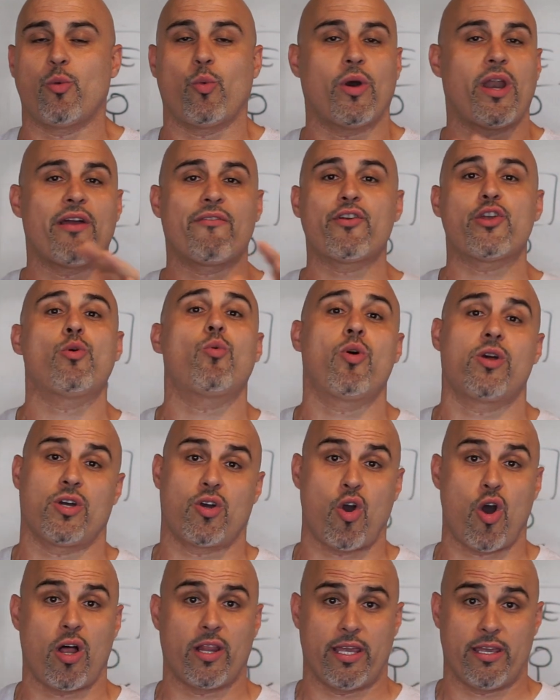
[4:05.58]
whatever you want to
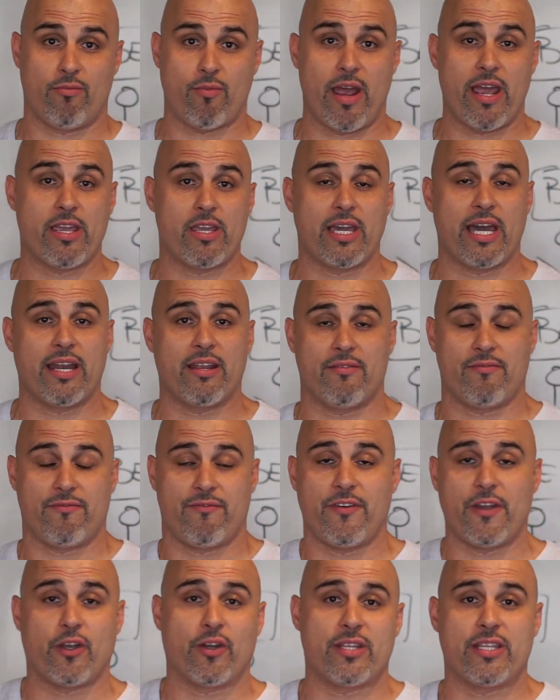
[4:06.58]
call it, right? You got to
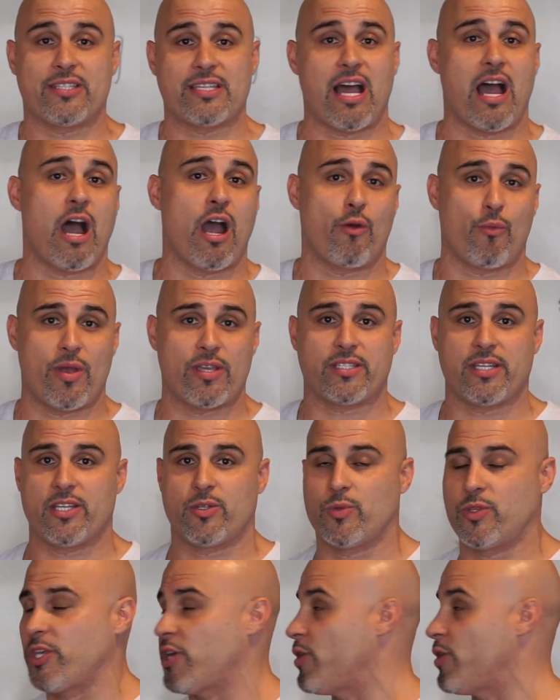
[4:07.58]
figure this out how it resonates with